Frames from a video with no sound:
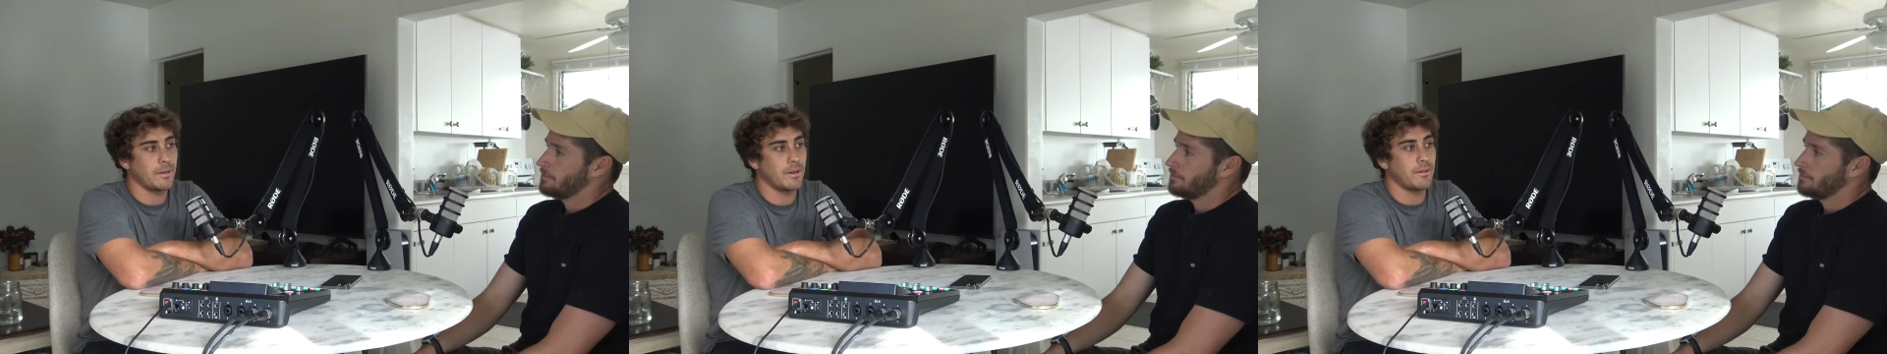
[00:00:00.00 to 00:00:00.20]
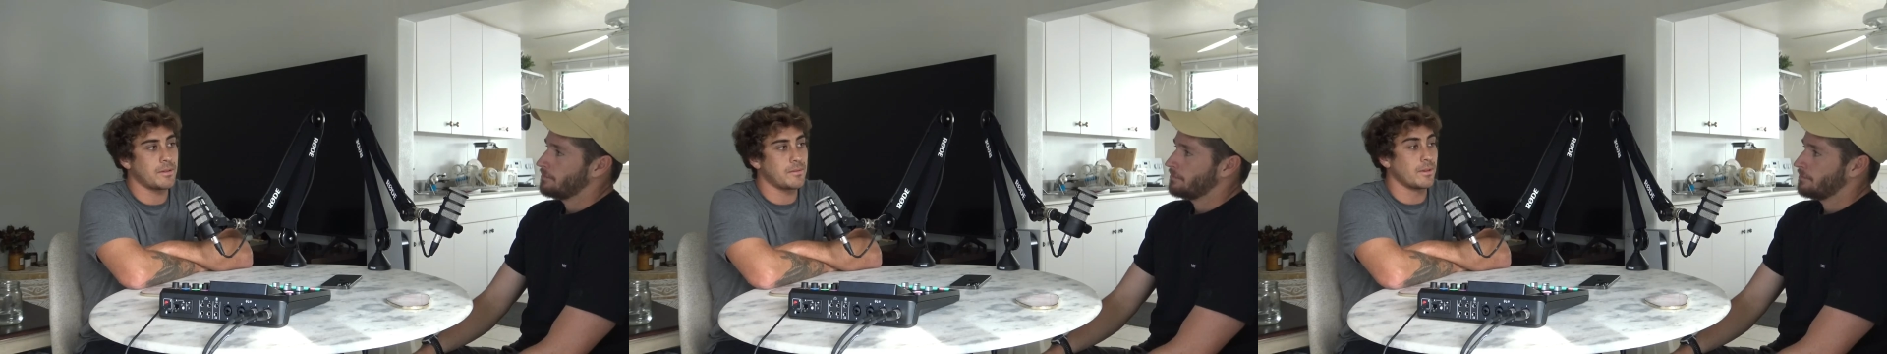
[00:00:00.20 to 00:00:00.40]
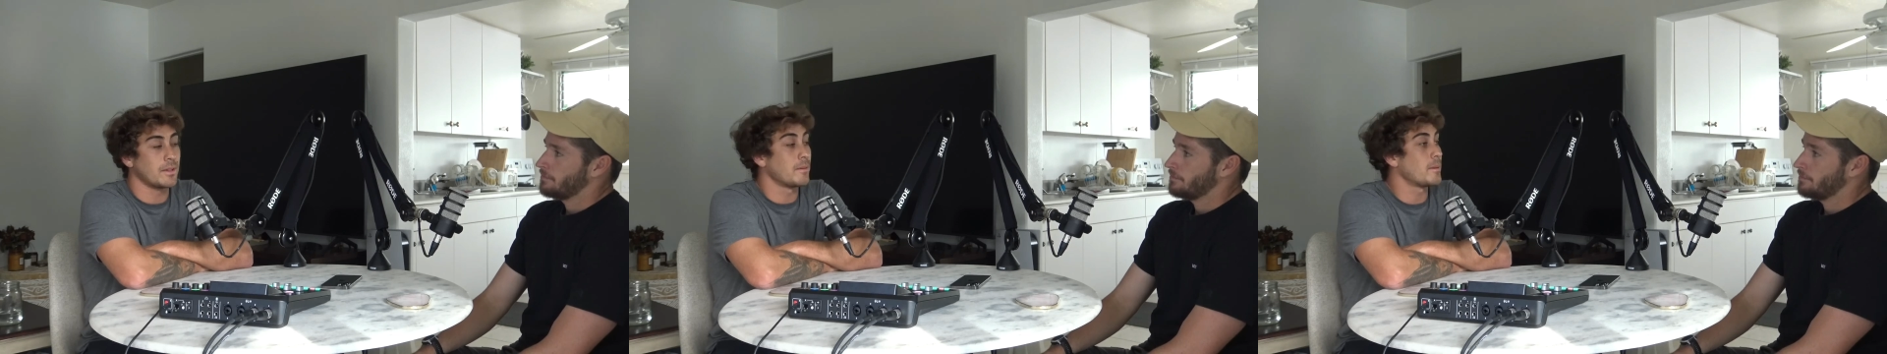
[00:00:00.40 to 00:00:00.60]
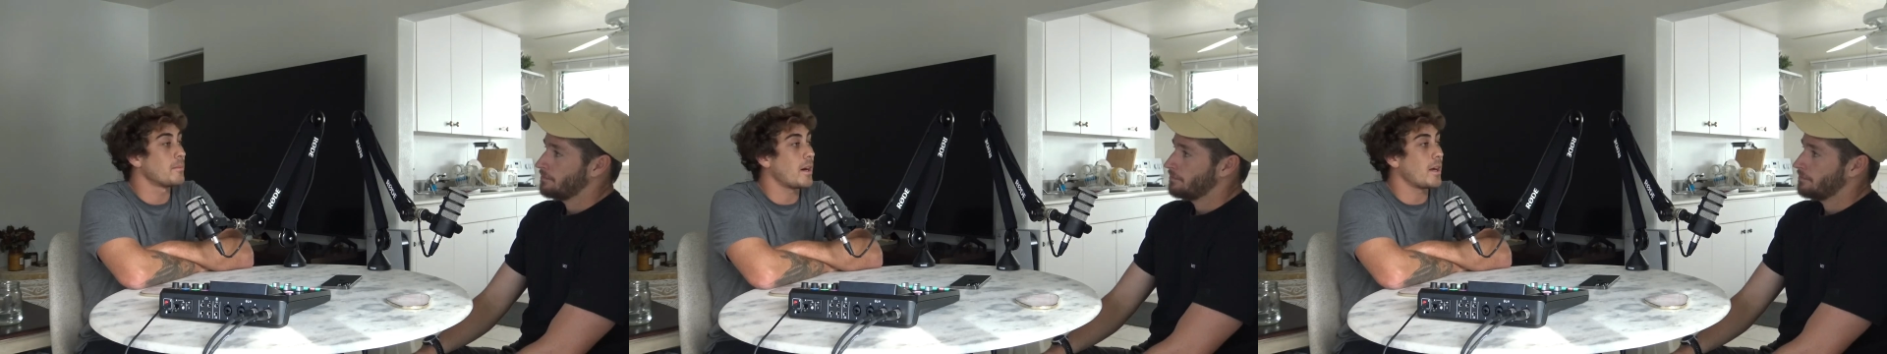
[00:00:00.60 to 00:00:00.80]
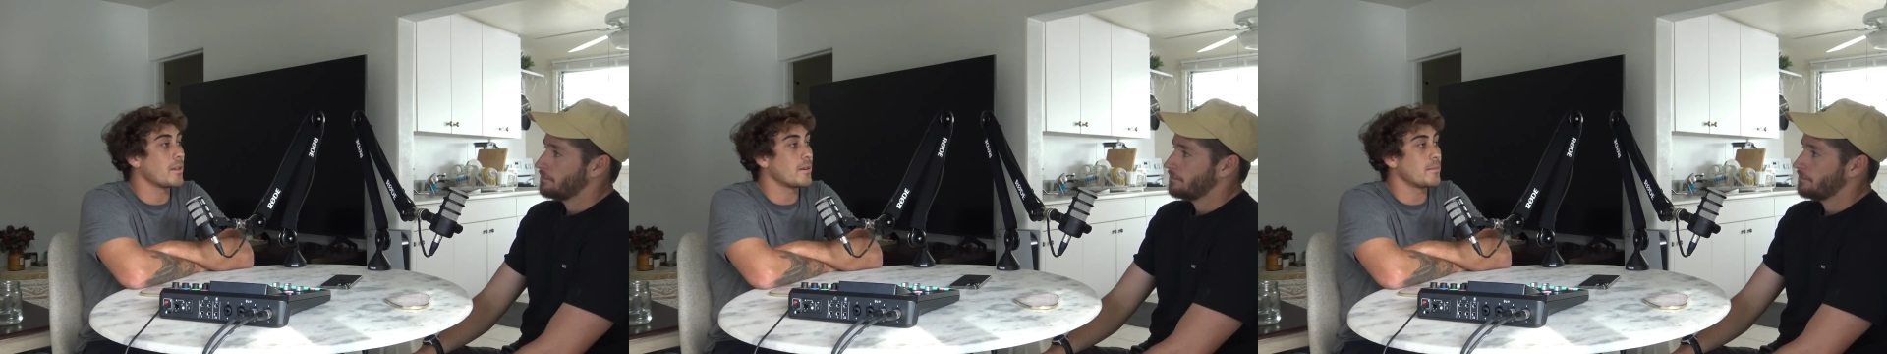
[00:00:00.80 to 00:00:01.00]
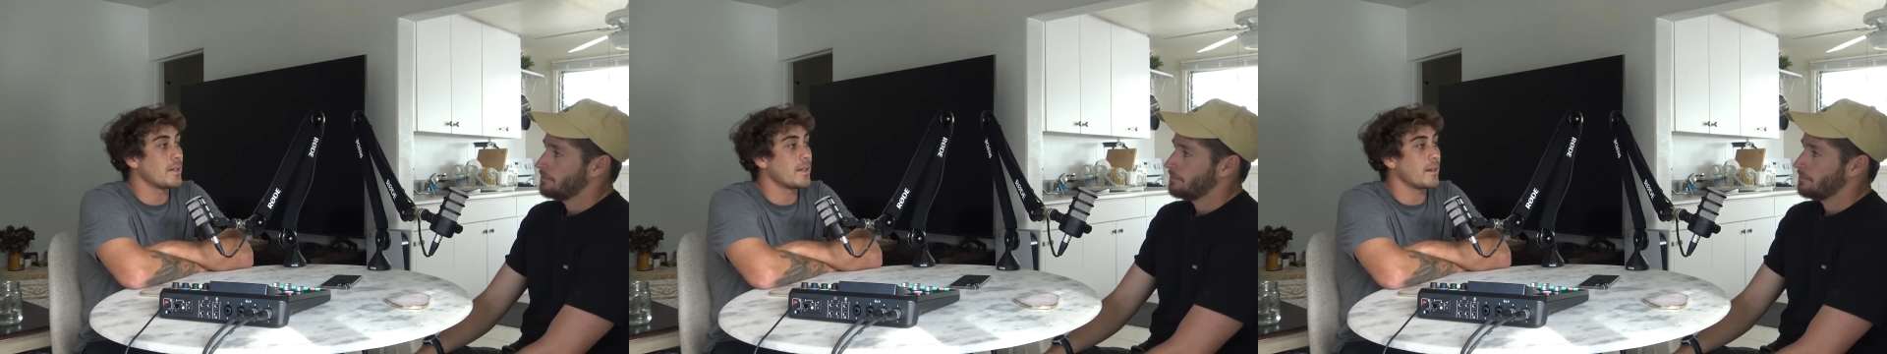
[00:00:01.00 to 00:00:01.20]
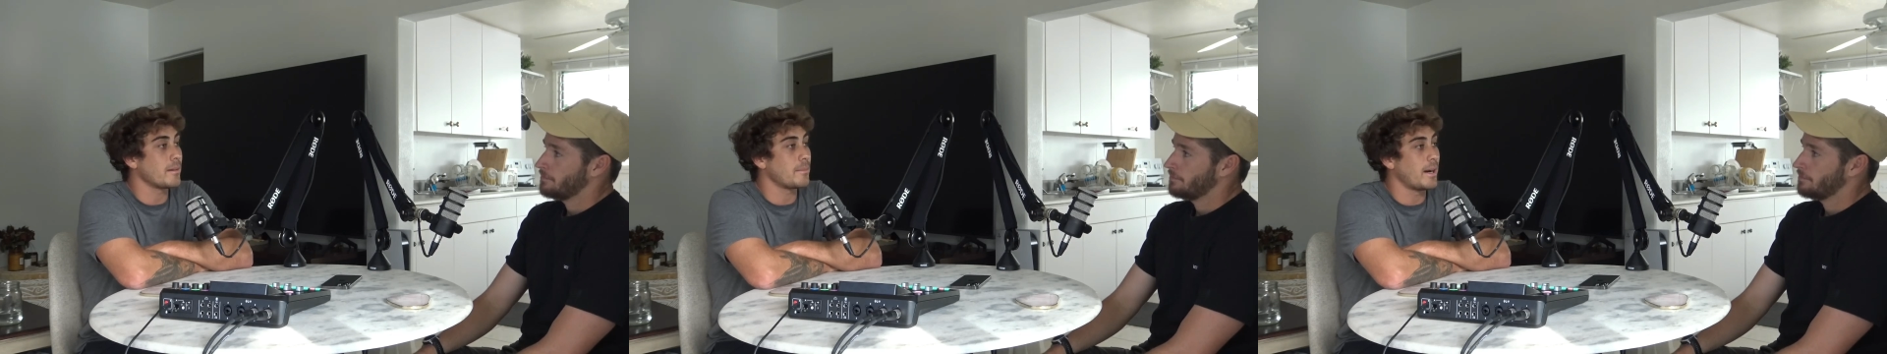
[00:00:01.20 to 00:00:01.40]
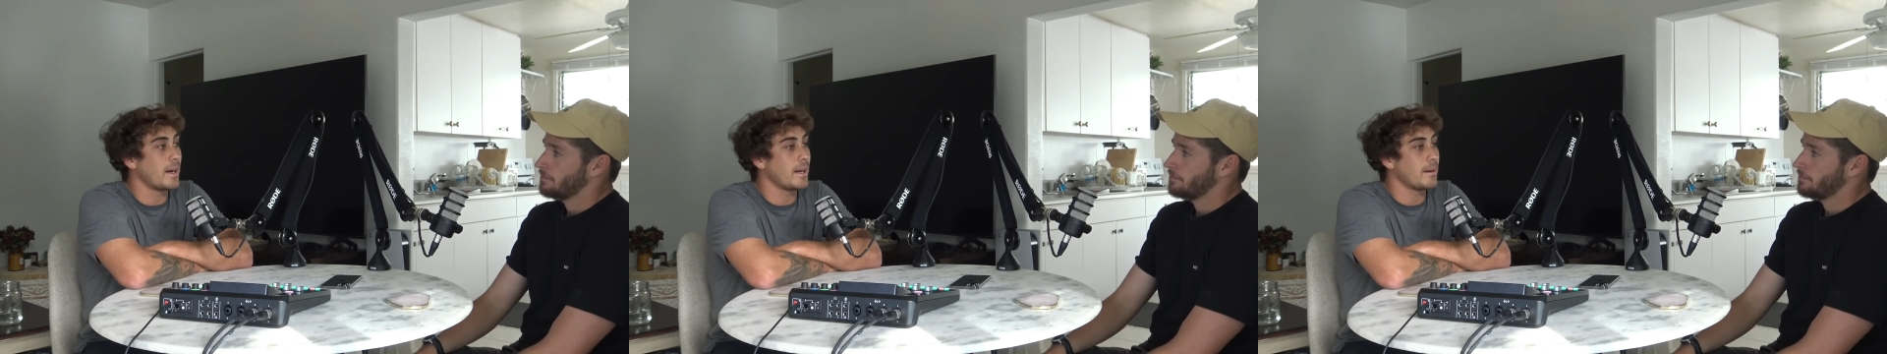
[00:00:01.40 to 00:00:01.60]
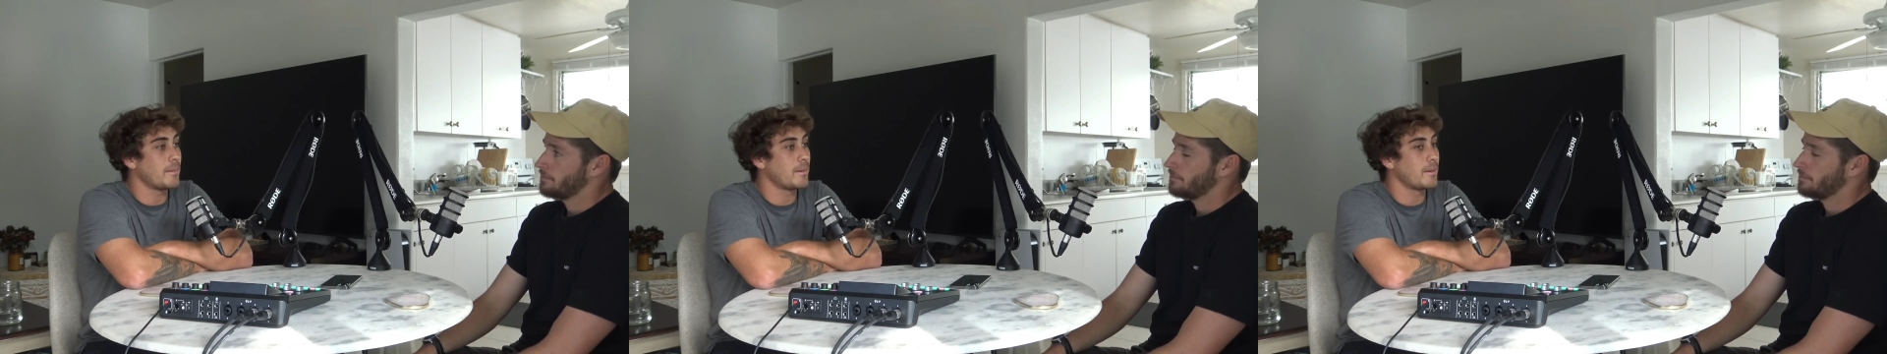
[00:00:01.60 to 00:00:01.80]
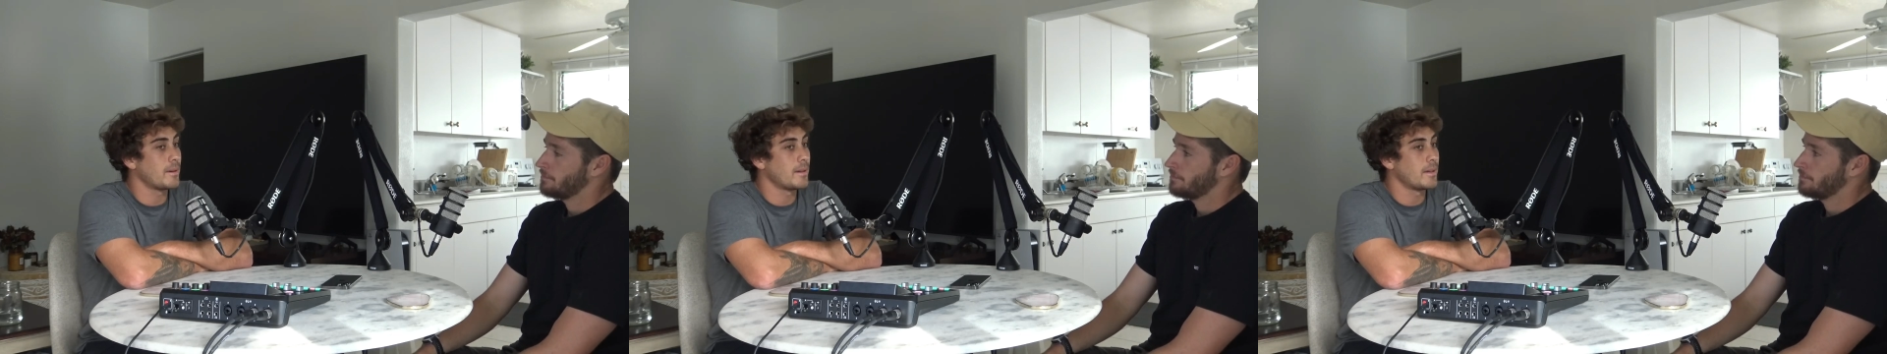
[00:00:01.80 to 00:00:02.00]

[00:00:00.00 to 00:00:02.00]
Speaker 1: them. You know, it's really been bothering me out at Pipe,